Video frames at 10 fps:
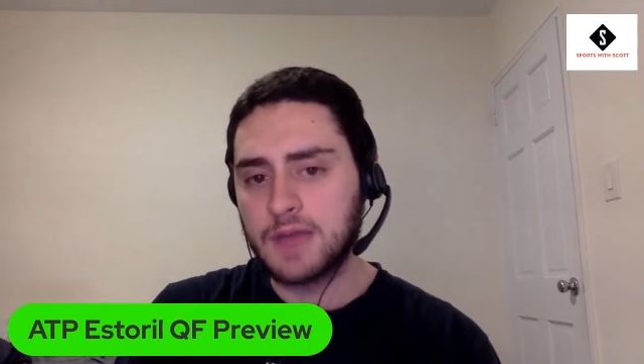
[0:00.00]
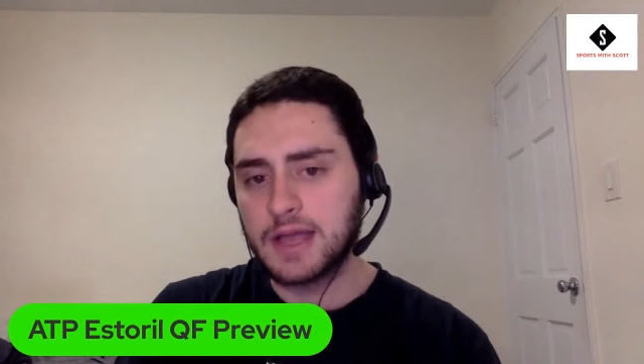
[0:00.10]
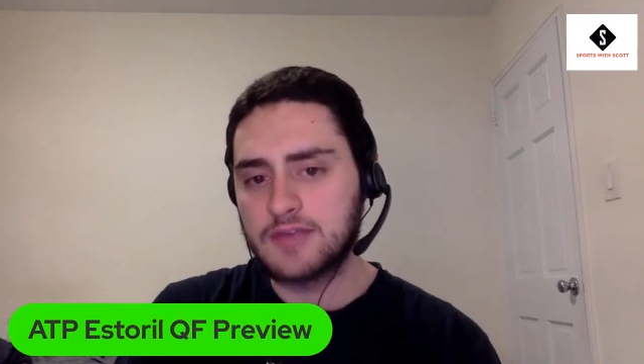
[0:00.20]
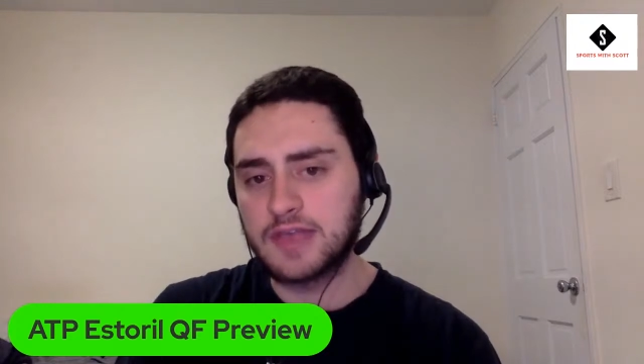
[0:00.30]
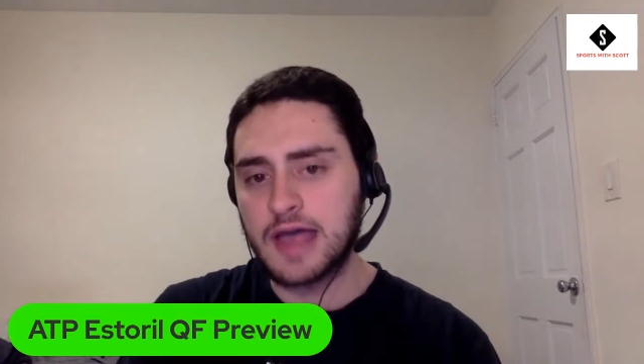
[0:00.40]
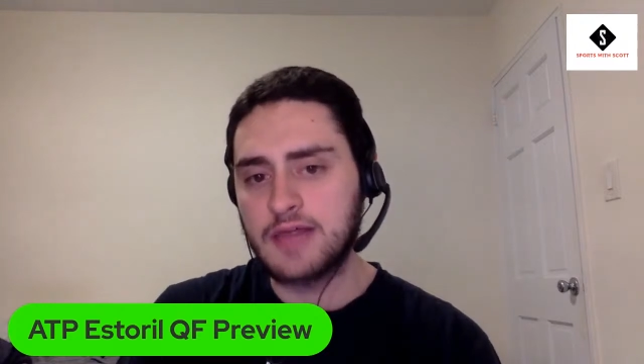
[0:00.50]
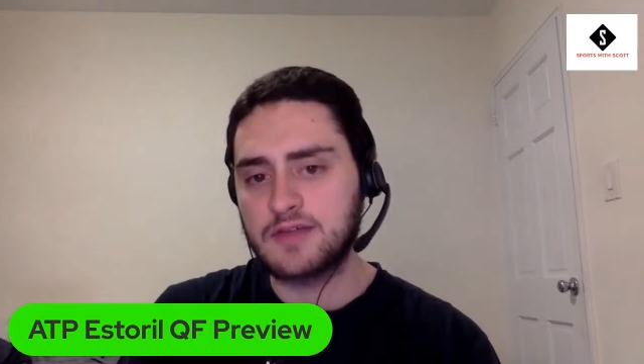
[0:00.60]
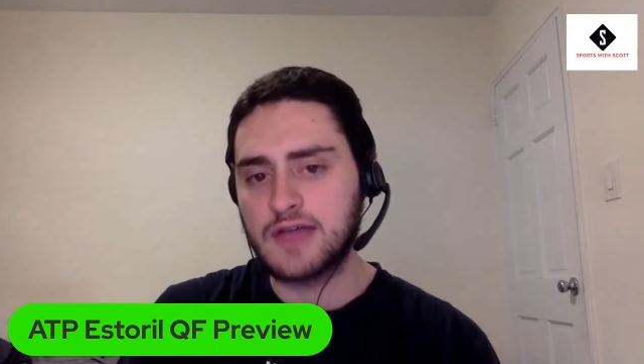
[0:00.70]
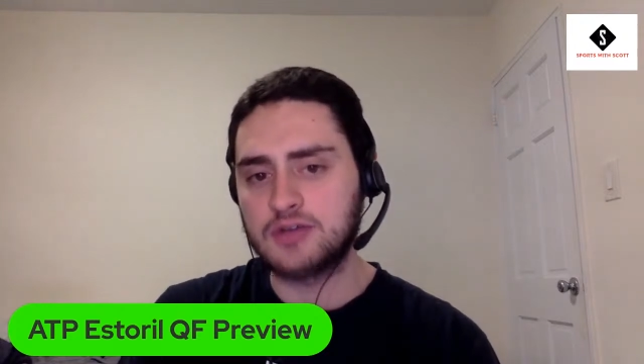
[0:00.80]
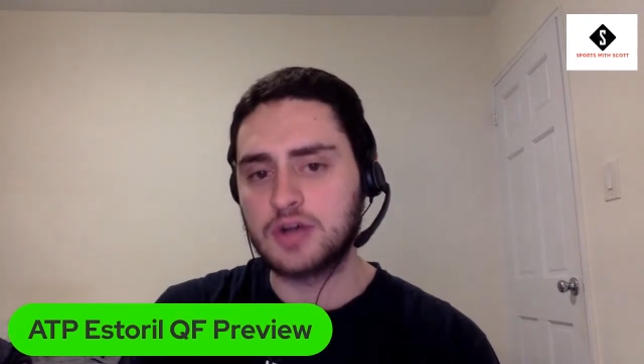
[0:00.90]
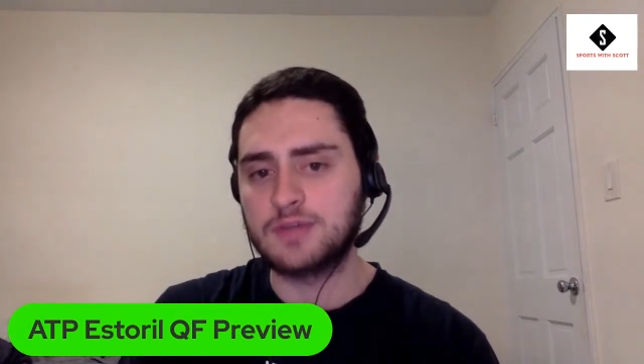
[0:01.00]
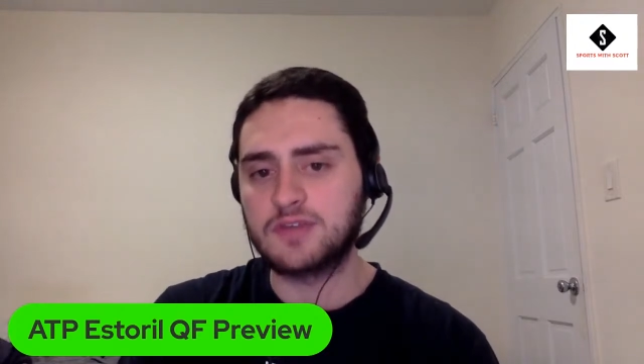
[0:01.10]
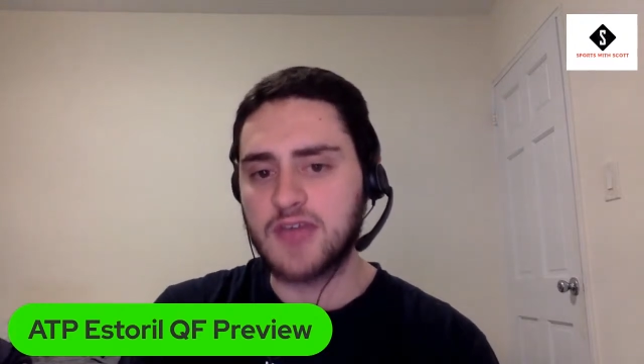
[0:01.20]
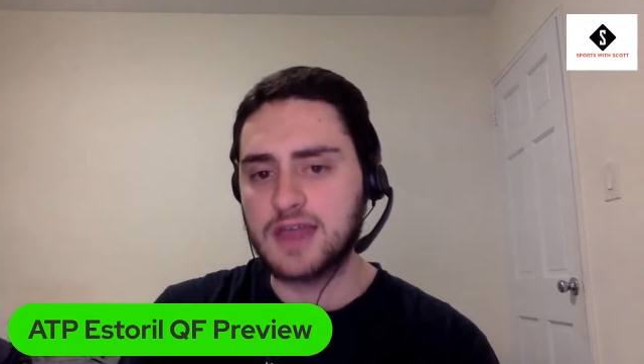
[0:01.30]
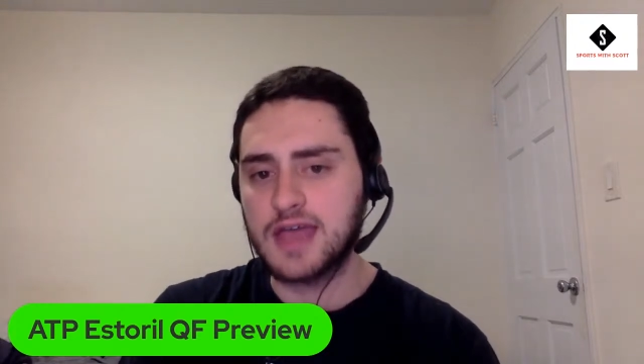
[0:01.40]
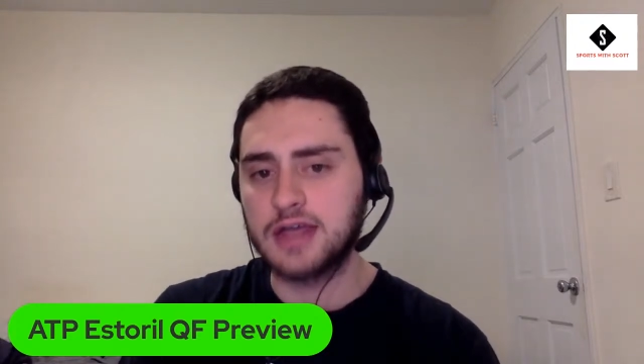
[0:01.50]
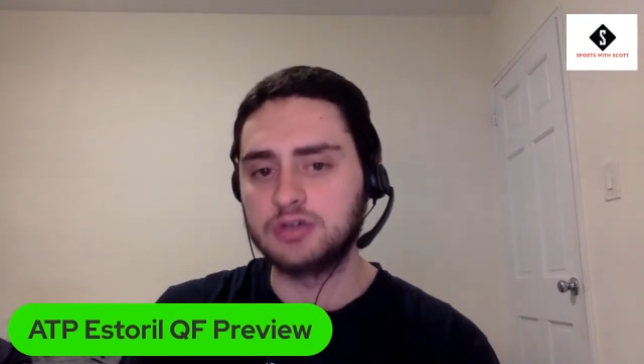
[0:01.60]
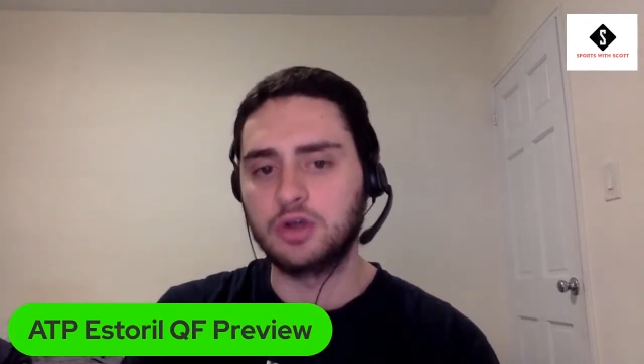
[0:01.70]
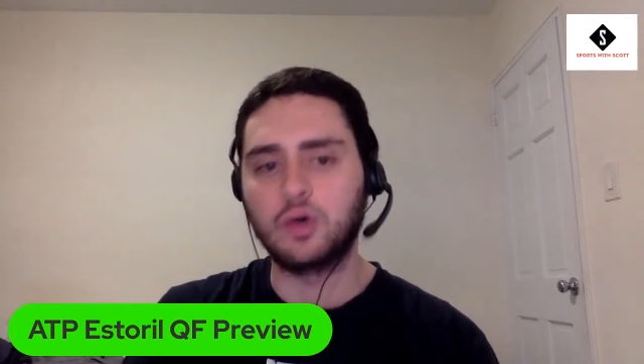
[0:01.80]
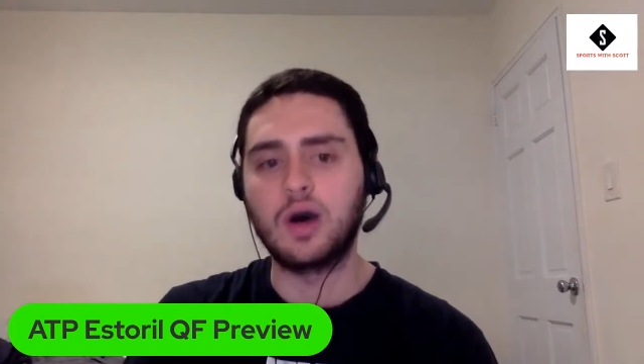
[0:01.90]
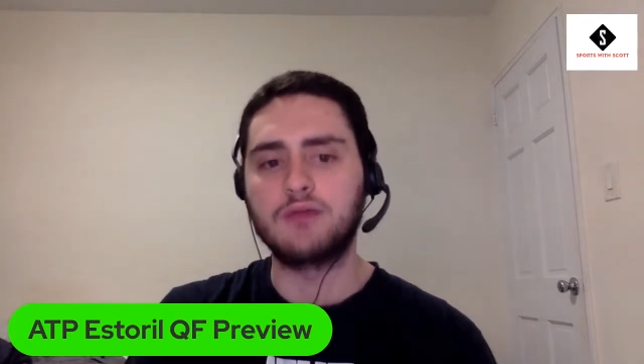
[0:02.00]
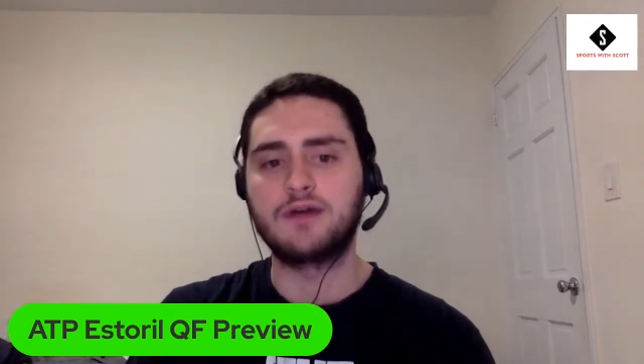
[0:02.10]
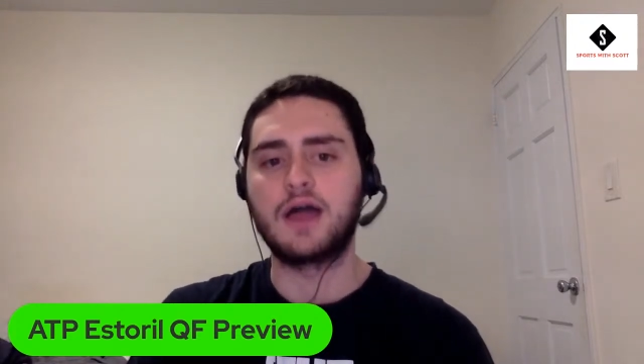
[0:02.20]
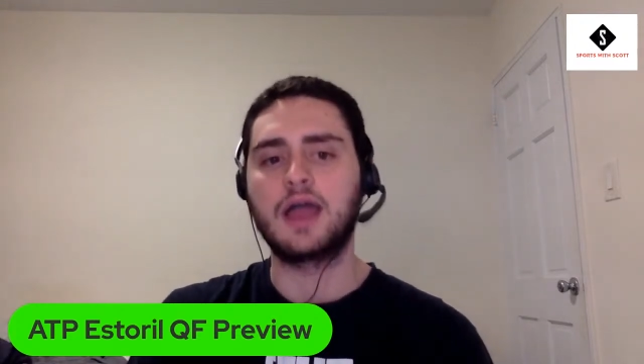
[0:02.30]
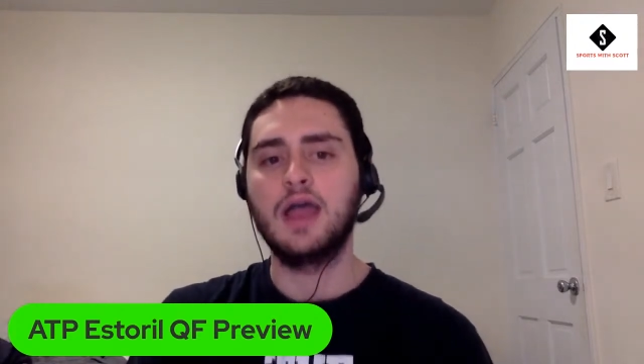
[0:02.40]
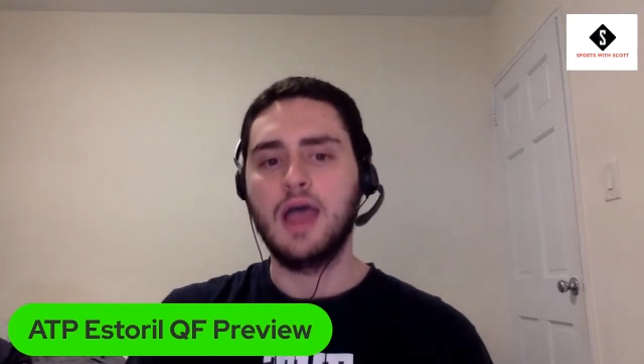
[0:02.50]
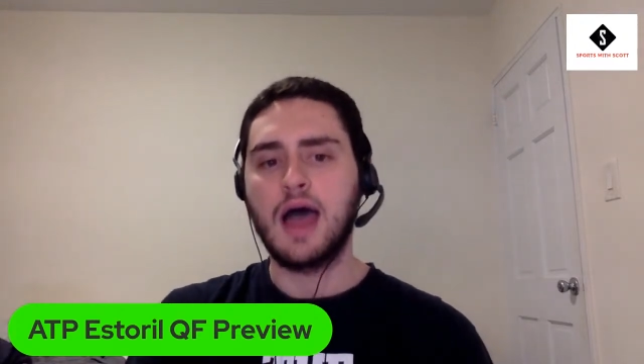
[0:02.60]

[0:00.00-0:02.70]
against the guy that has not dropped a set yet, including qualifying.